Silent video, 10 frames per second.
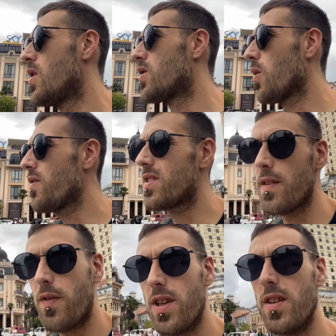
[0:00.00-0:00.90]
So obviously
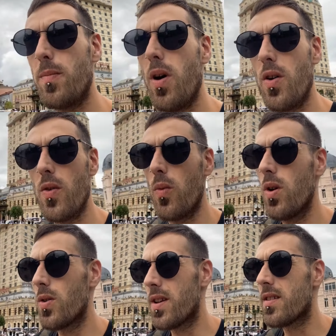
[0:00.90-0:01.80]
for this part of the
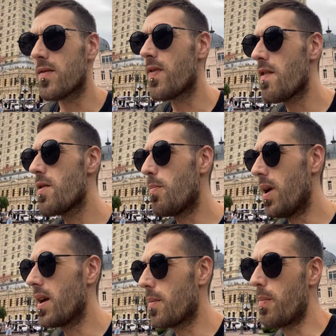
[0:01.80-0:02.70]
world, it's a very
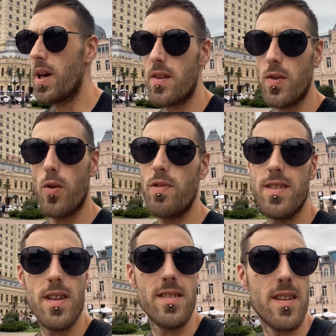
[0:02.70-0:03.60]
big, big
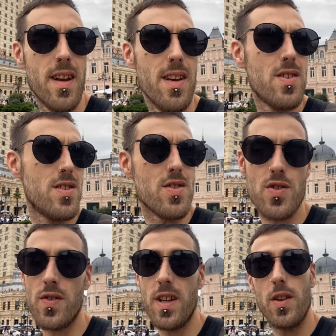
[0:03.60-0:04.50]
tourist destination. It's
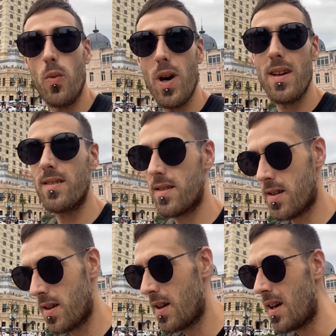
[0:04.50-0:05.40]
just in the West.
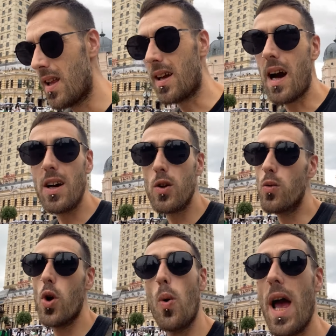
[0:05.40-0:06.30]
Like, I
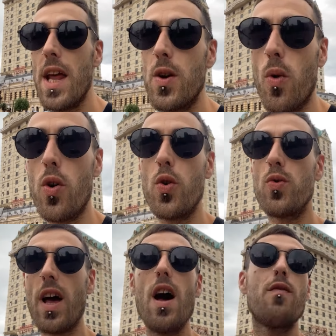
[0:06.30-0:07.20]
don't know anyone
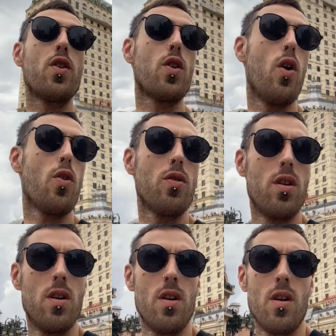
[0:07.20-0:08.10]
who's ever gone
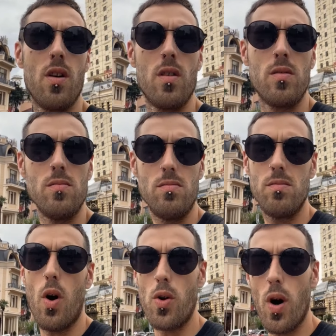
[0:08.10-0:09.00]

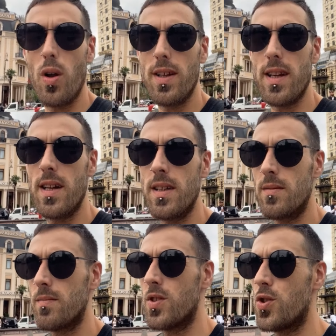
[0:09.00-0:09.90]
on holiday
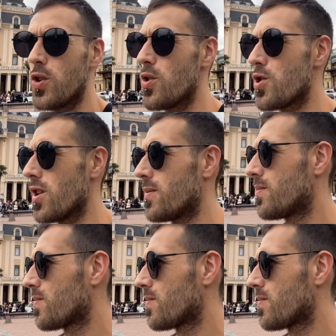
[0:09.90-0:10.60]
to Georgia.